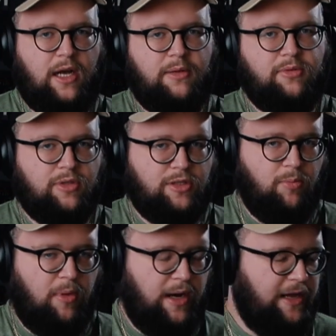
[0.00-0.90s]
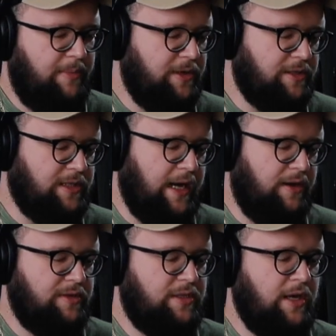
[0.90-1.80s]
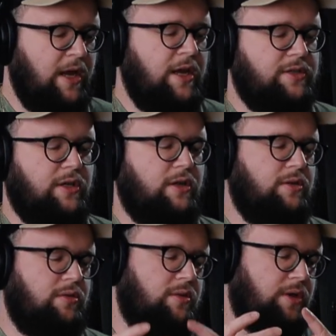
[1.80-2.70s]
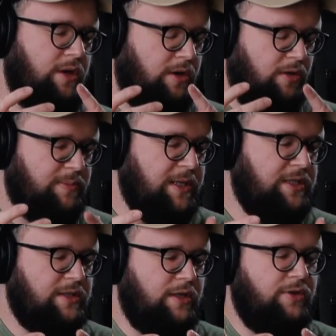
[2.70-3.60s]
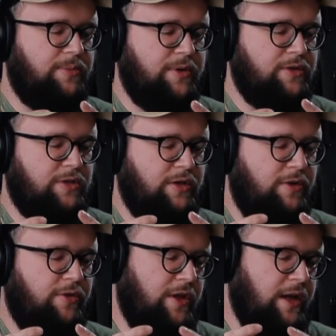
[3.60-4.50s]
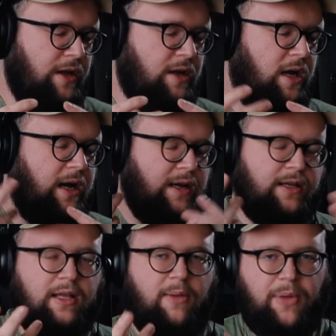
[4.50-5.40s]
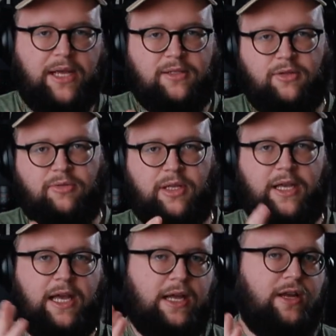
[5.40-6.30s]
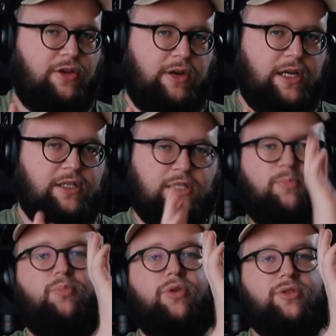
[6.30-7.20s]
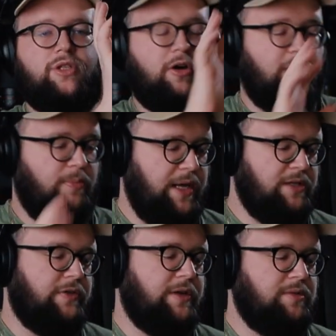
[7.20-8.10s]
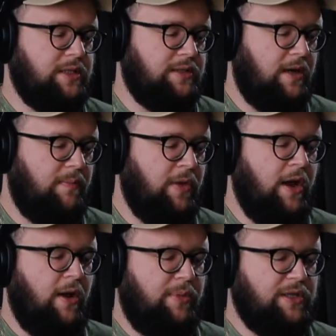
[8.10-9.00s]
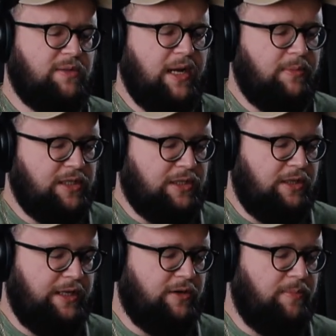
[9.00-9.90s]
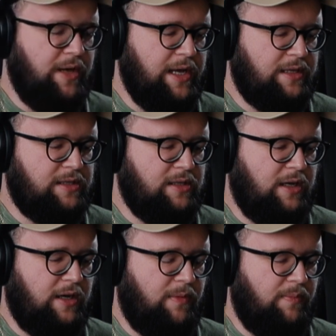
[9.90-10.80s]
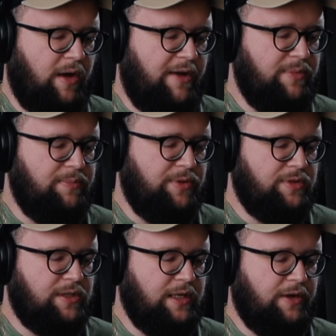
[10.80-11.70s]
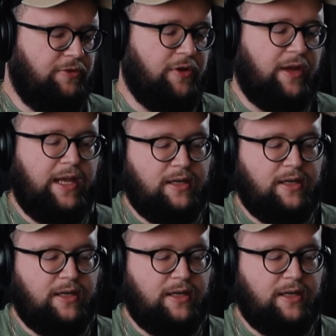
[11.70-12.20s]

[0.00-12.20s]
will just muddy up your sounds. So, you know, especially as a new producer, you think, to get that bass to really hit, you need to just boost all your bass frequencies up. But to make a much cleaner mix, I've been boosting for kicks